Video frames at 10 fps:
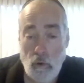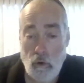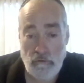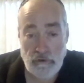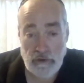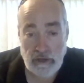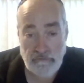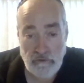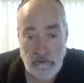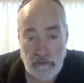or
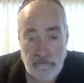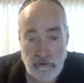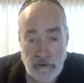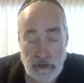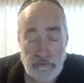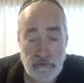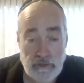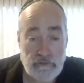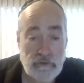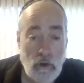
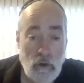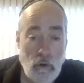forgetfulness,